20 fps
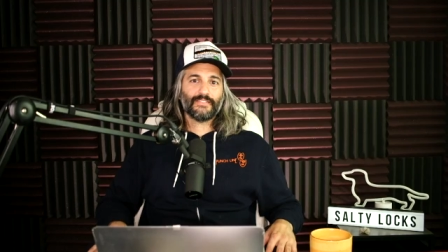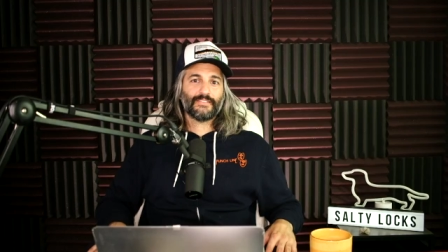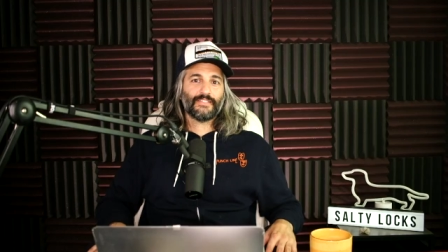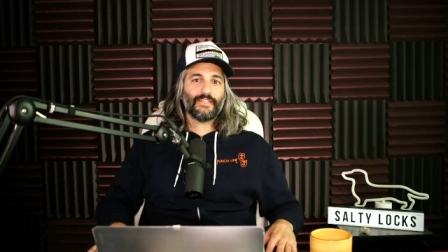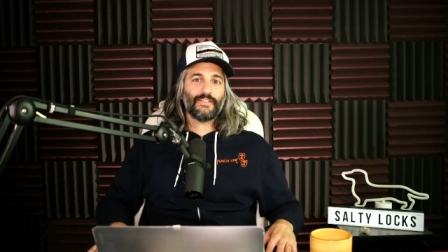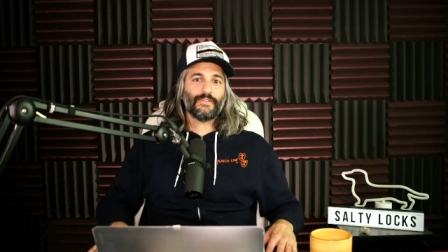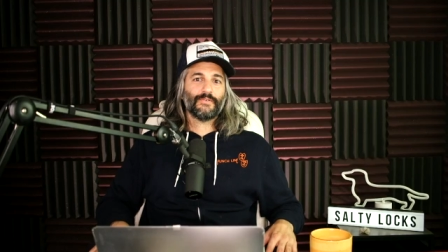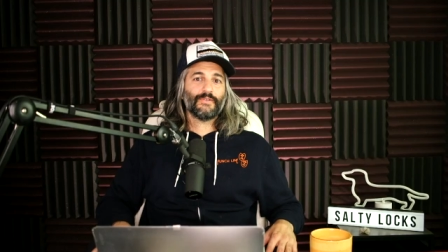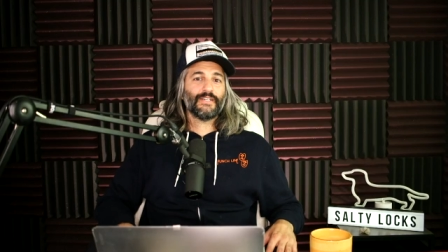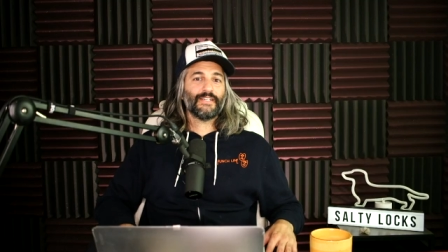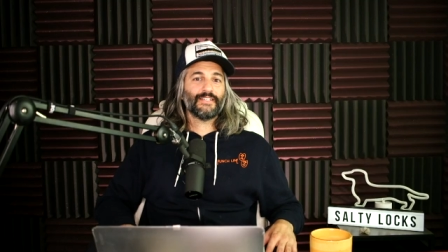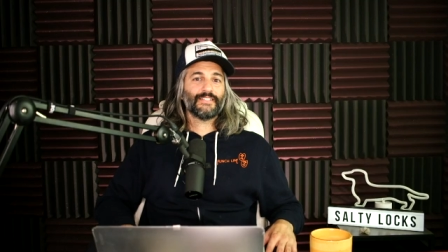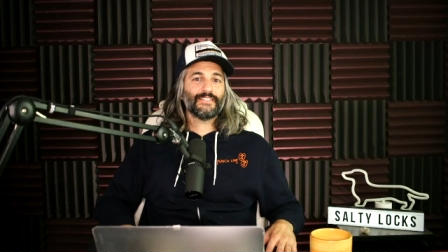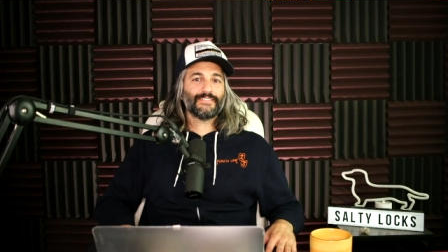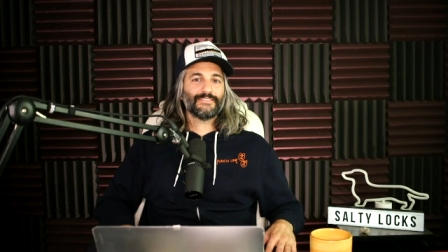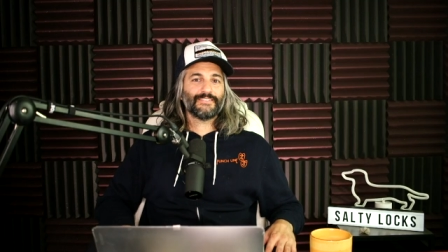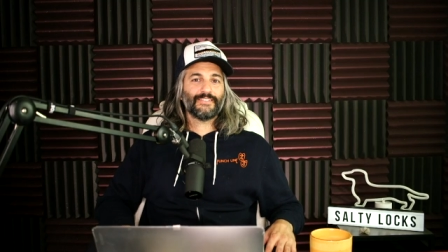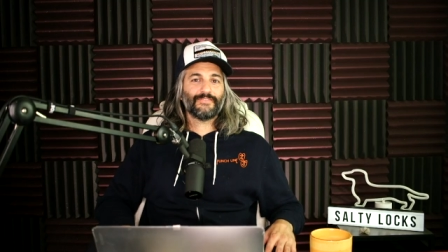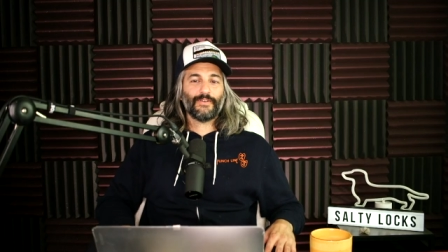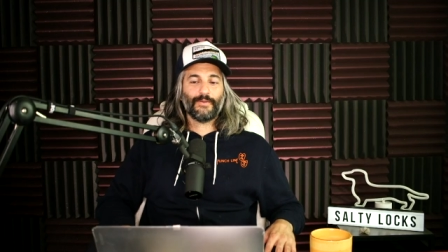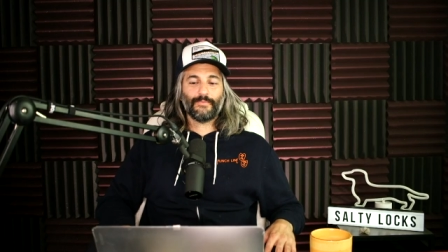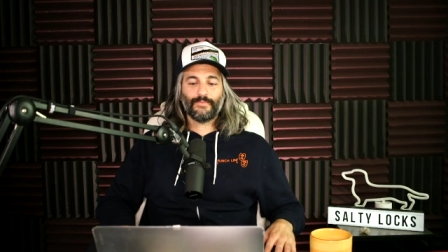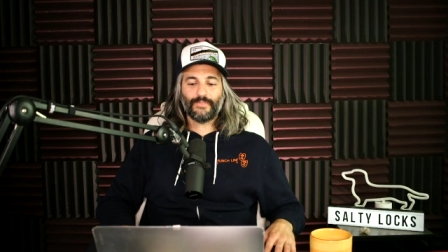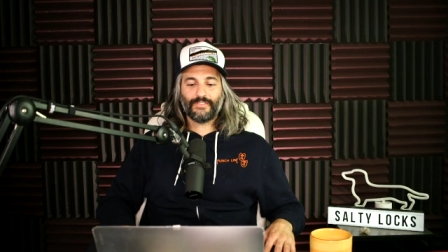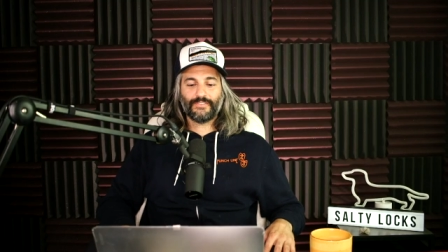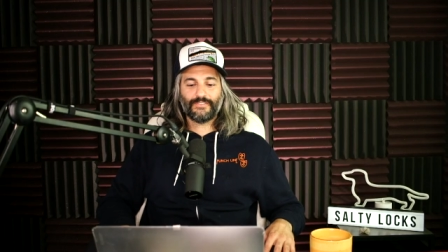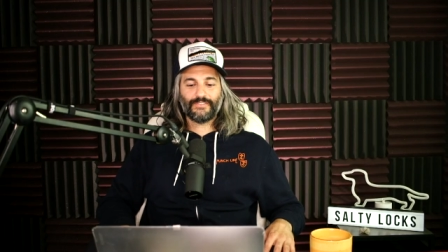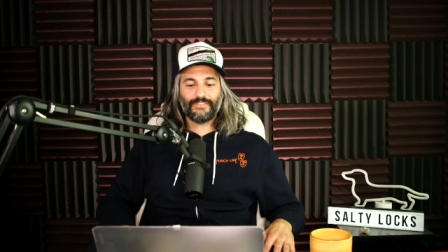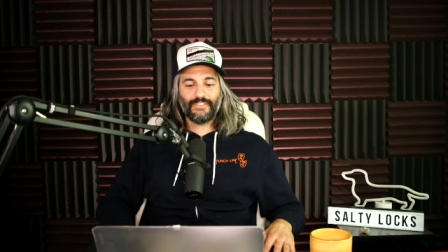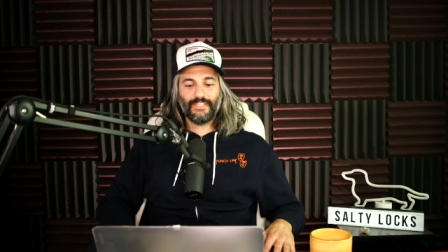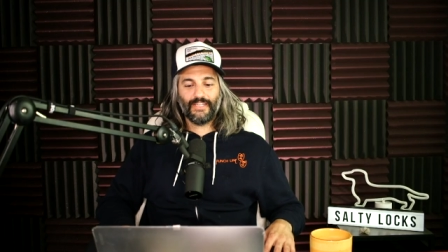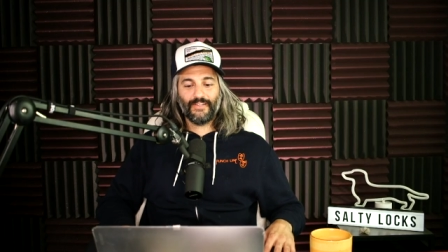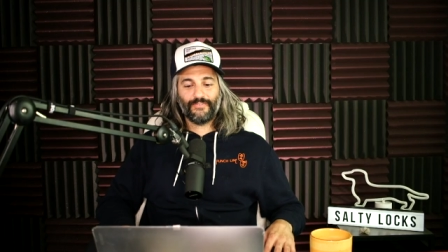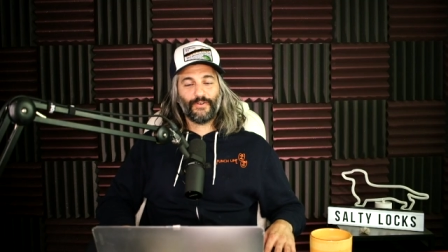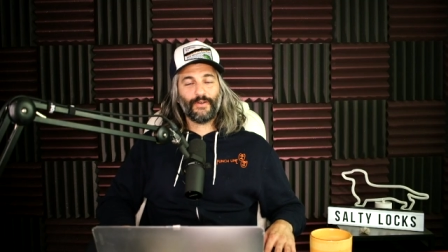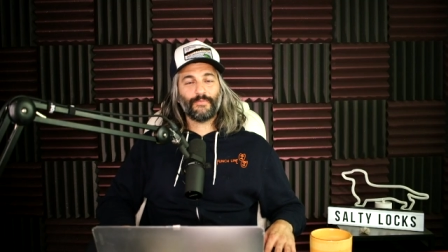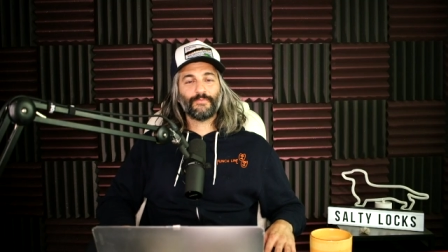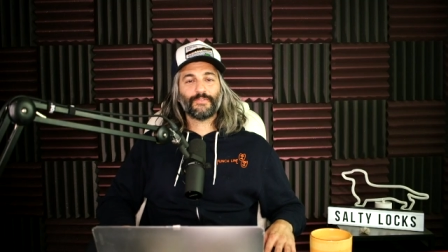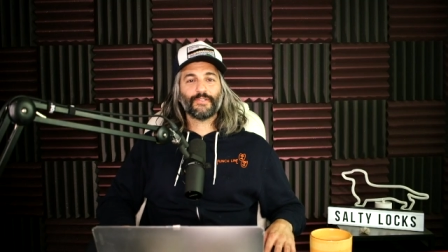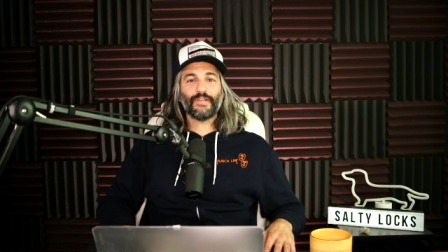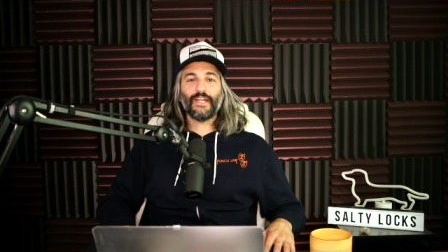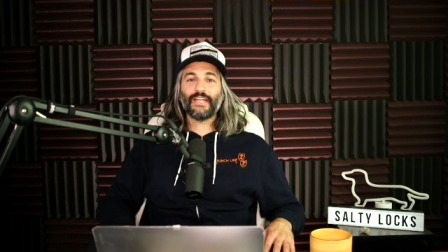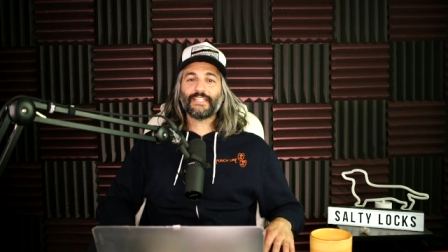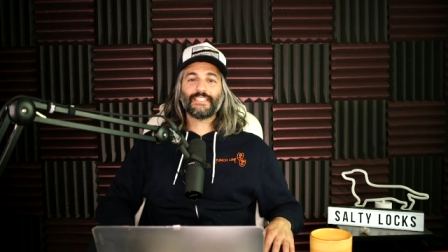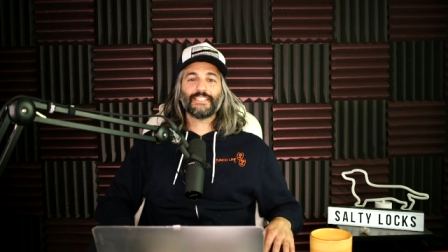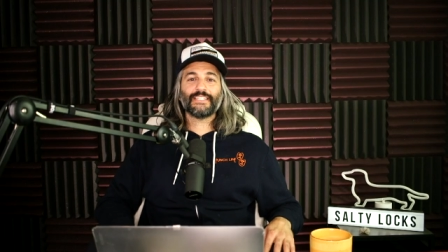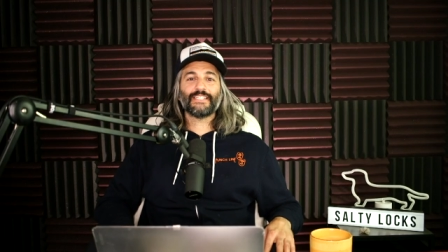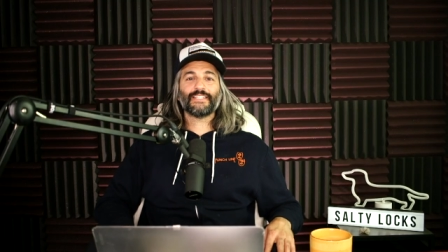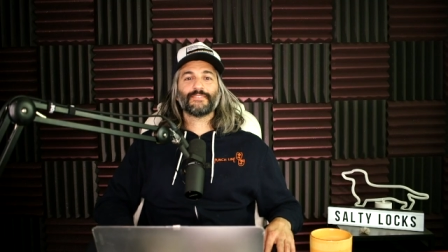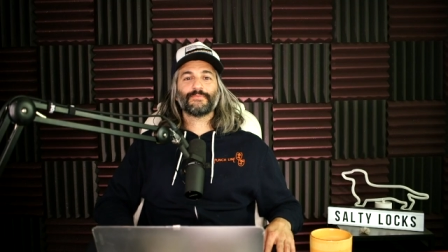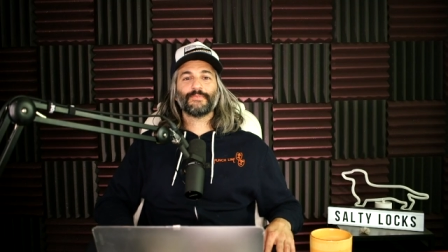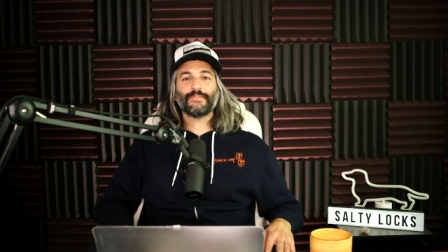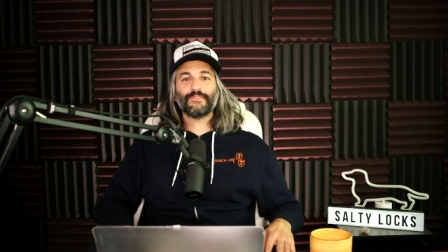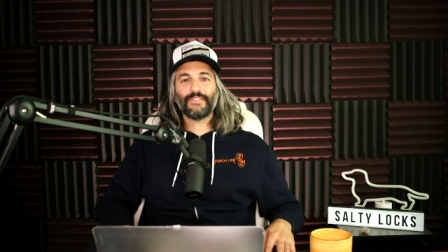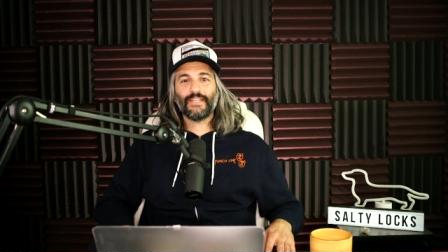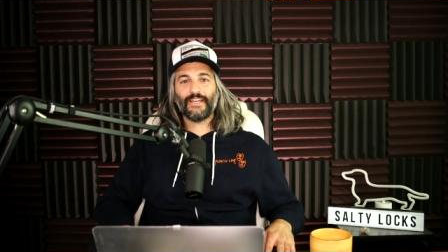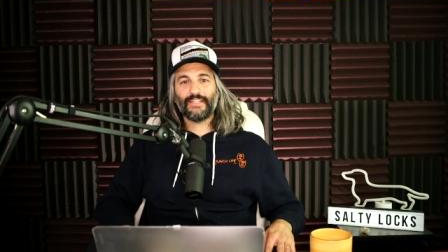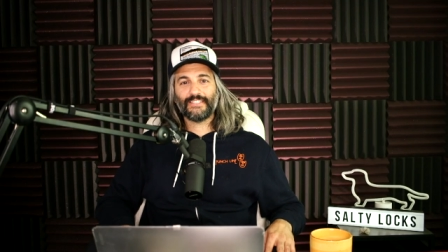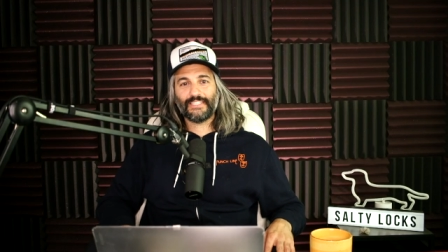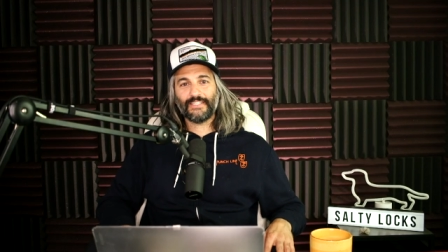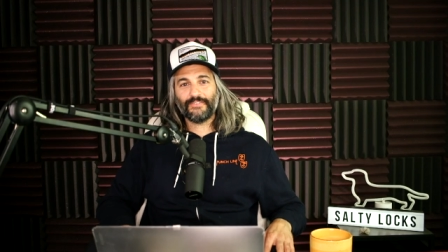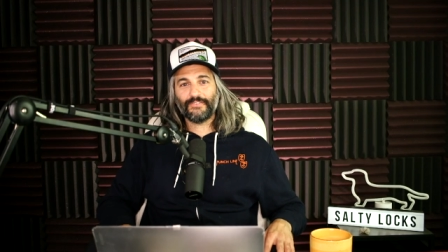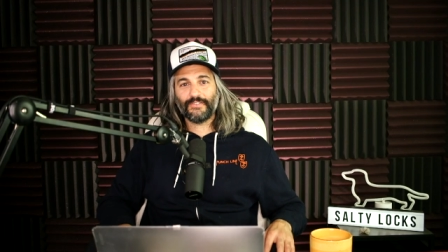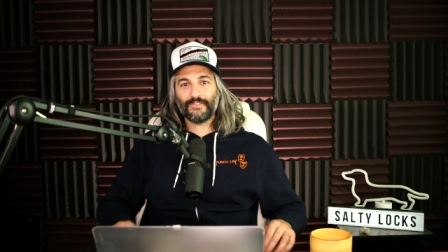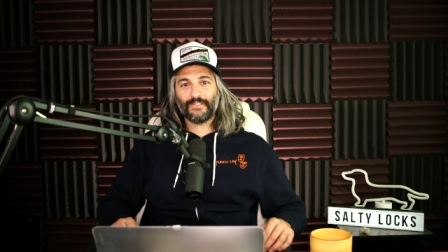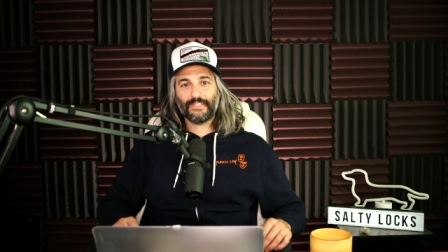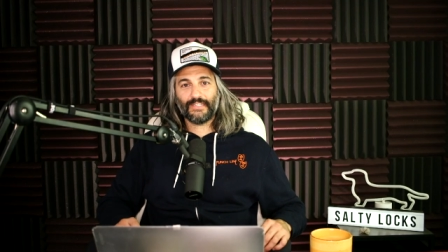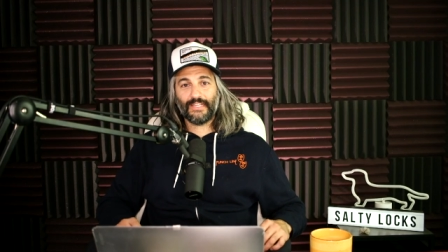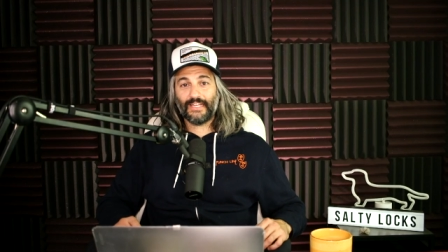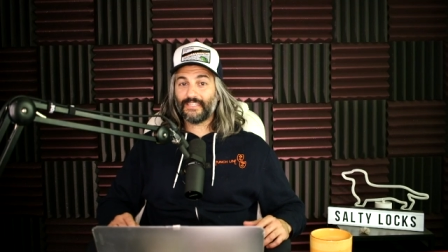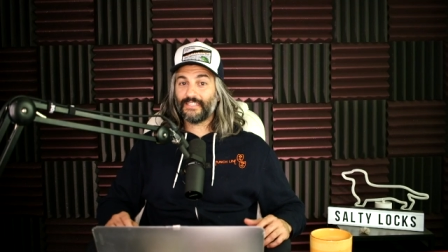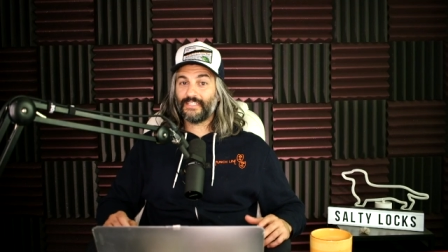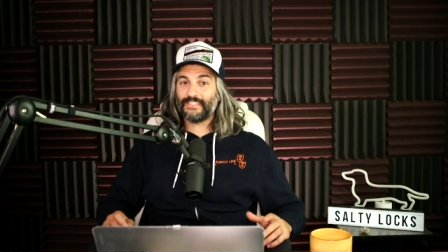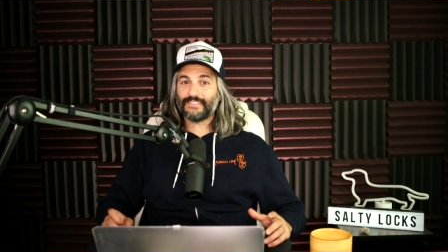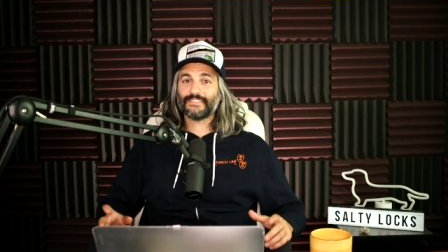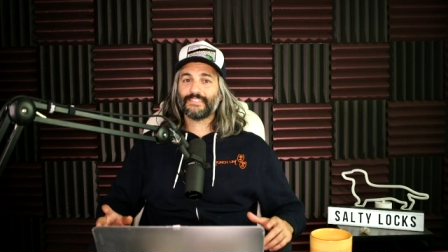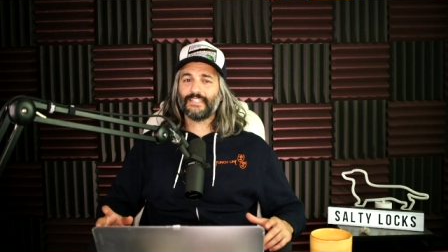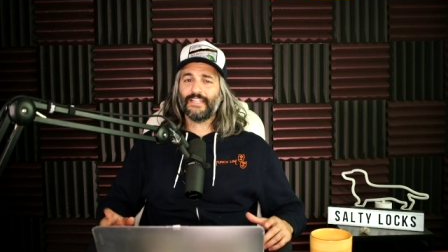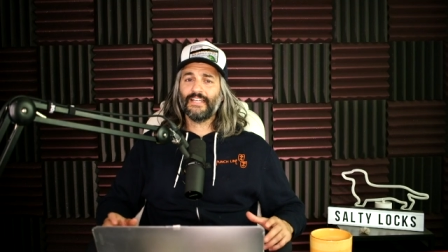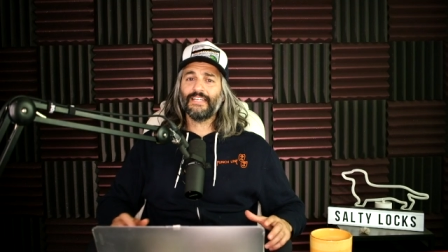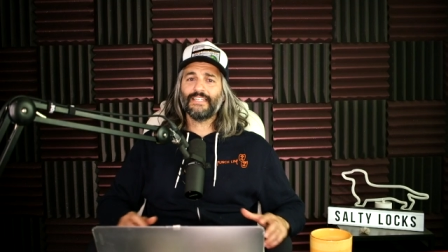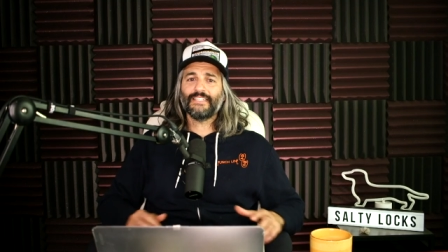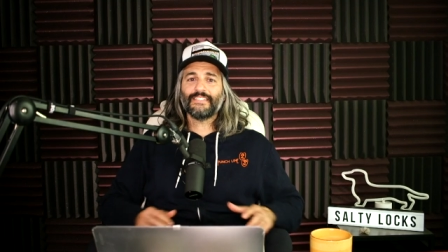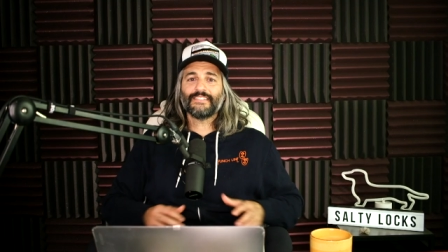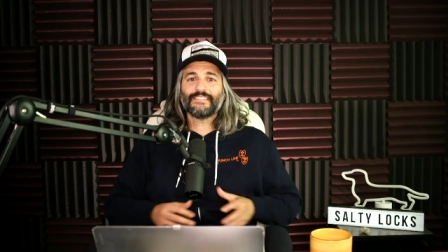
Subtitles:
tell you what. If I'm directing this movie, I'd give you a lot less lines.